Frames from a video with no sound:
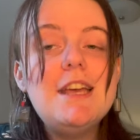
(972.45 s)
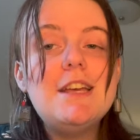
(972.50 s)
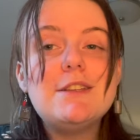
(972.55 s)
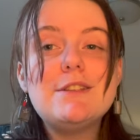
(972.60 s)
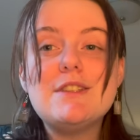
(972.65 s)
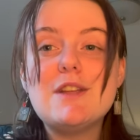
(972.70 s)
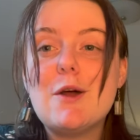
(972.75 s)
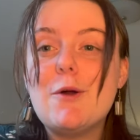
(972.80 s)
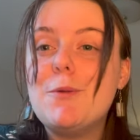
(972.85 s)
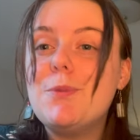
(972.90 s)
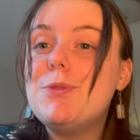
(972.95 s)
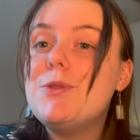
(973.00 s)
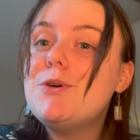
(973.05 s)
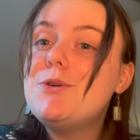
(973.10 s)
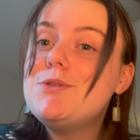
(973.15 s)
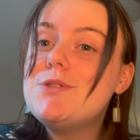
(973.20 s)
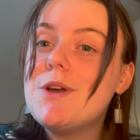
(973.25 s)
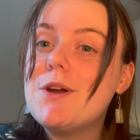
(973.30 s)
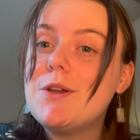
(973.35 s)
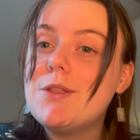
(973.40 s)
So
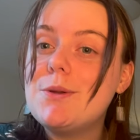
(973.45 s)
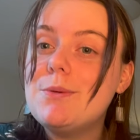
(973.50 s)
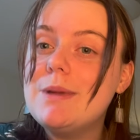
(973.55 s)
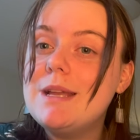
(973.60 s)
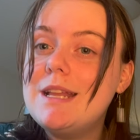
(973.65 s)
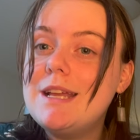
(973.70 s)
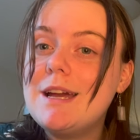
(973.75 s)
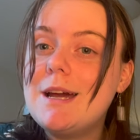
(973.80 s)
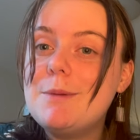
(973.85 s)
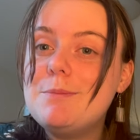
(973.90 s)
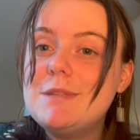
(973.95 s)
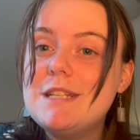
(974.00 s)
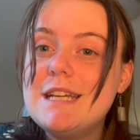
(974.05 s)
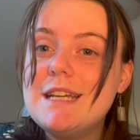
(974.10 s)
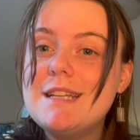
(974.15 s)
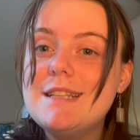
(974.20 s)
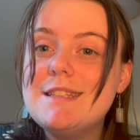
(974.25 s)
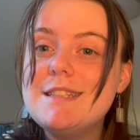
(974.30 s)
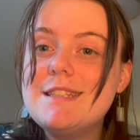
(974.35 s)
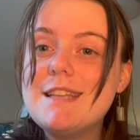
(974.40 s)
those are the reading
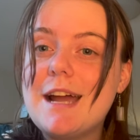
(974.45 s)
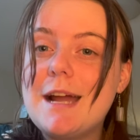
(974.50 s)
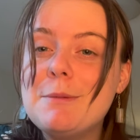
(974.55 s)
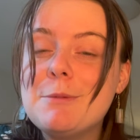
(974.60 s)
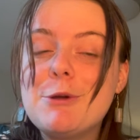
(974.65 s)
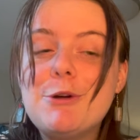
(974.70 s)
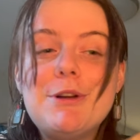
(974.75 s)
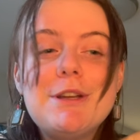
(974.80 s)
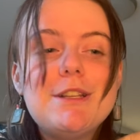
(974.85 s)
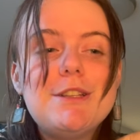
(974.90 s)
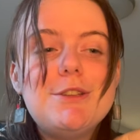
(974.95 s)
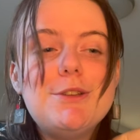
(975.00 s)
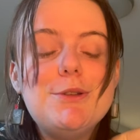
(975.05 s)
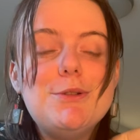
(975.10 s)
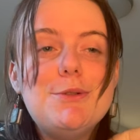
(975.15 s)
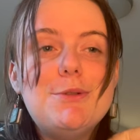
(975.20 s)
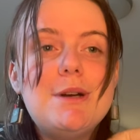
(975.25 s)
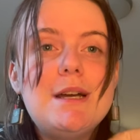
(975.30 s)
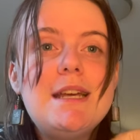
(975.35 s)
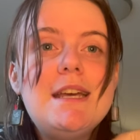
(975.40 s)
updates. I'm going
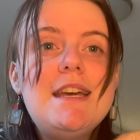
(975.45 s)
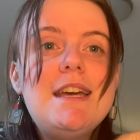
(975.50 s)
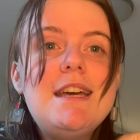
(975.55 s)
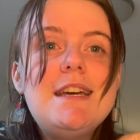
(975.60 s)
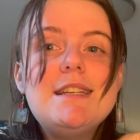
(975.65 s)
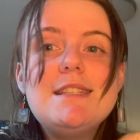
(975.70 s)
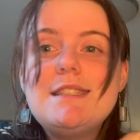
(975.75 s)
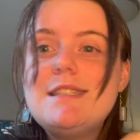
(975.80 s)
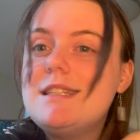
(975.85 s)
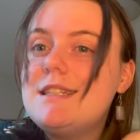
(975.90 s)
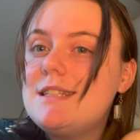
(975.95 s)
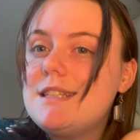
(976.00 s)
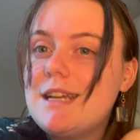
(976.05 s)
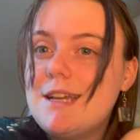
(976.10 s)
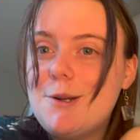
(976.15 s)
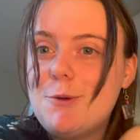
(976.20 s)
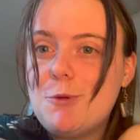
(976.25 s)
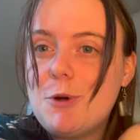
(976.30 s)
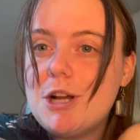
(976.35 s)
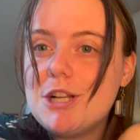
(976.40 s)
to sit
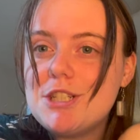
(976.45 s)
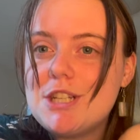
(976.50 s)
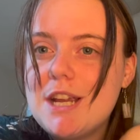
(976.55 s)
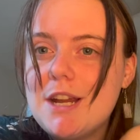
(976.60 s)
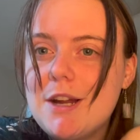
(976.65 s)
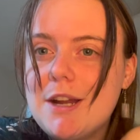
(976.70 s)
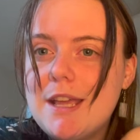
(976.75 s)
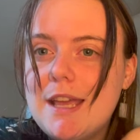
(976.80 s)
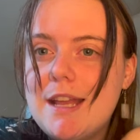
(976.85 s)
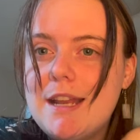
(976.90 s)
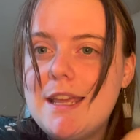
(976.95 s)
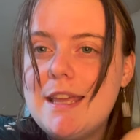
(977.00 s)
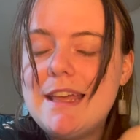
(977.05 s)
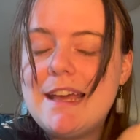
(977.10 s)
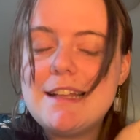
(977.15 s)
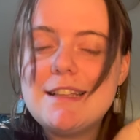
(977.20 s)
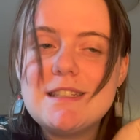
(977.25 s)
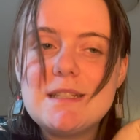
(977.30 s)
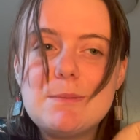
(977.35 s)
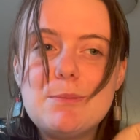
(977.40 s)
and watch Arrietty
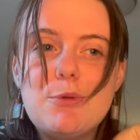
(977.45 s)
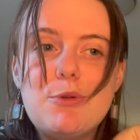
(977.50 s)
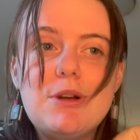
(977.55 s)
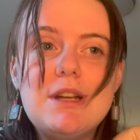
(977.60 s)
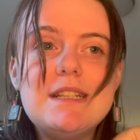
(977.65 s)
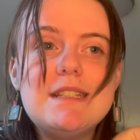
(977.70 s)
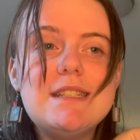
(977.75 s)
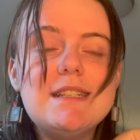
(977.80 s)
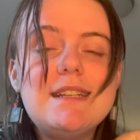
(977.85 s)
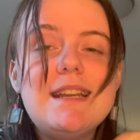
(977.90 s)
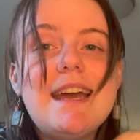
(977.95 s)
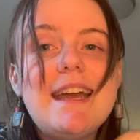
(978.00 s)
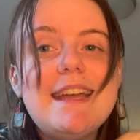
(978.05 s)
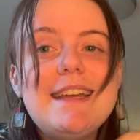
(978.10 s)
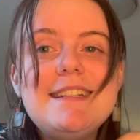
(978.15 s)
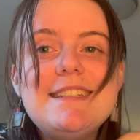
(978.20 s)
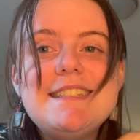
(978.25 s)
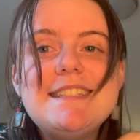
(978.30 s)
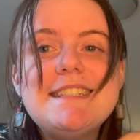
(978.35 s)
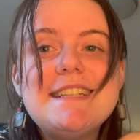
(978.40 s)
at some point
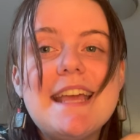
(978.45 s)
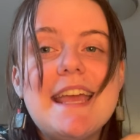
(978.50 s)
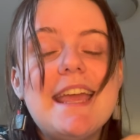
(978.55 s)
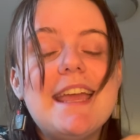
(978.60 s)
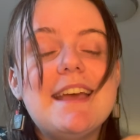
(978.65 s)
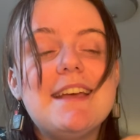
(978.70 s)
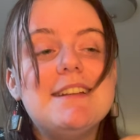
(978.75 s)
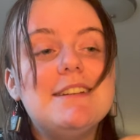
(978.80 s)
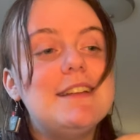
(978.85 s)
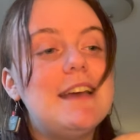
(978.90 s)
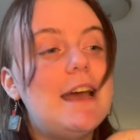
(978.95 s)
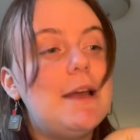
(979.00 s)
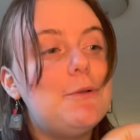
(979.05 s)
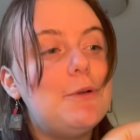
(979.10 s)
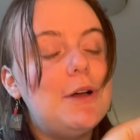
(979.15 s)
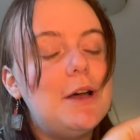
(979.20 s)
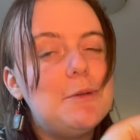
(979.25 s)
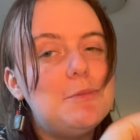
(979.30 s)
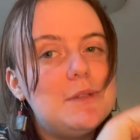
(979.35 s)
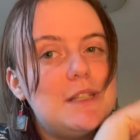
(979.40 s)
tonight, and I
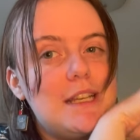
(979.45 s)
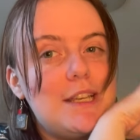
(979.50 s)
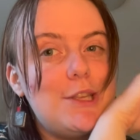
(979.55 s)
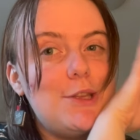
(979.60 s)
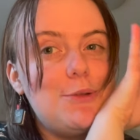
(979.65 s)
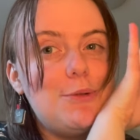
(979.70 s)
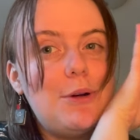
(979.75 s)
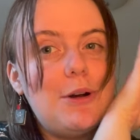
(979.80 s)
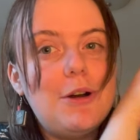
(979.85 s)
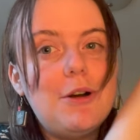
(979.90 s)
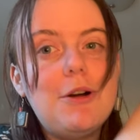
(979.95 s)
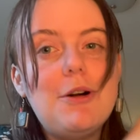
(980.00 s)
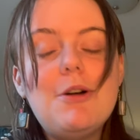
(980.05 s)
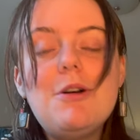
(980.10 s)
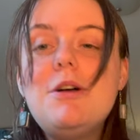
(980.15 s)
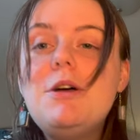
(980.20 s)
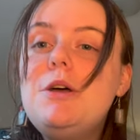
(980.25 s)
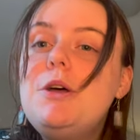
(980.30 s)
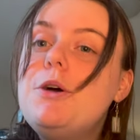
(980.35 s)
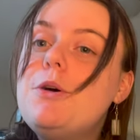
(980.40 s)
will update you all
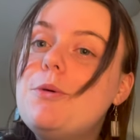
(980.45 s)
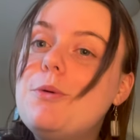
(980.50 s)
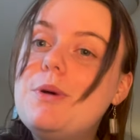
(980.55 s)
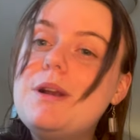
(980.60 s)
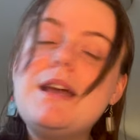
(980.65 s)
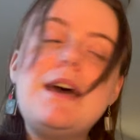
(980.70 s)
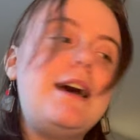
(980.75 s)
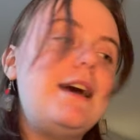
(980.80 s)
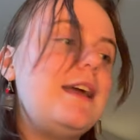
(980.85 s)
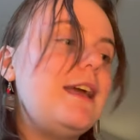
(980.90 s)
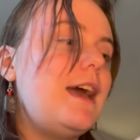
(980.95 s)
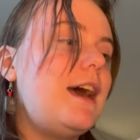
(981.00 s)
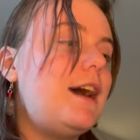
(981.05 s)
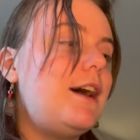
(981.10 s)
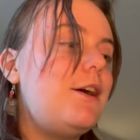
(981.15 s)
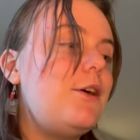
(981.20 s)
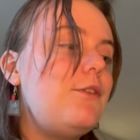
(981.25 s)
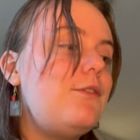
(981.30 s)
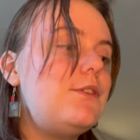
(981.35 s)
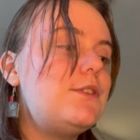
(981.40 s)
when I
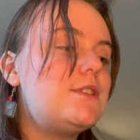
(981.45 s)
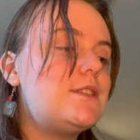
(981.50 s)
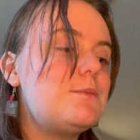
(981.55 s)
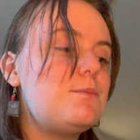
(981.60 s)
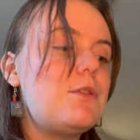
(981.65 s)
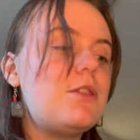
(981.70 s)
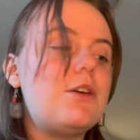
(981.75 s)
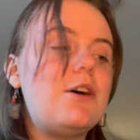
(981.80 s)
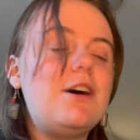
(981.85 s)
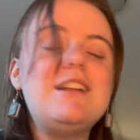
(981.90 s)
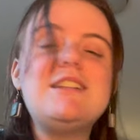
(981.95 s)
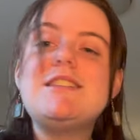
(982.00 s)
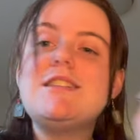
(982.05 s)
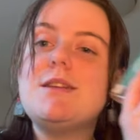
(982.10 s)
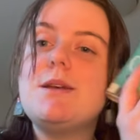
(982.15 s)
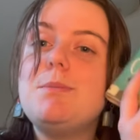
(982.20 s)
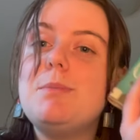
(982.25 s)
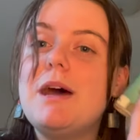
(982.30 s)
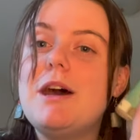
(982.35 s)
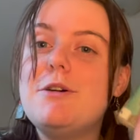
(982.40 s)
have some thoughts
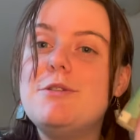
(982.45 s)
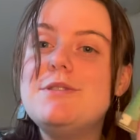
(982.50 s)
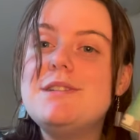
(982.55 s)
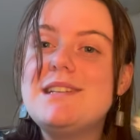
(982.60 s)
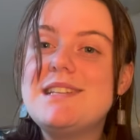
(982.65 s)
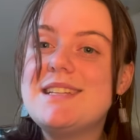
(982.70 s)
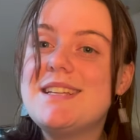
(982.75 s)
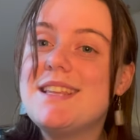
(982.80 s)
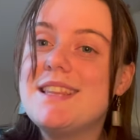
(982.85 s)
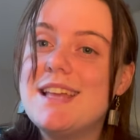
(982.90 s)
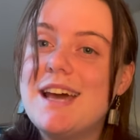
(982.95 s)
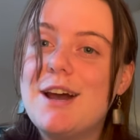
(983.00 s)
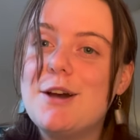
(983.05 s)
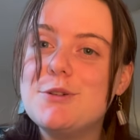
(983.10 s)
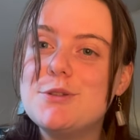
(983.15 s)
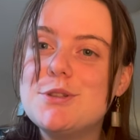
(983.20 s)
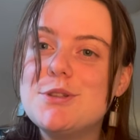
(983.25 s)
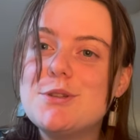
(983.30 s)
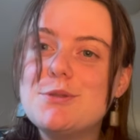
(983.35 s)
about The House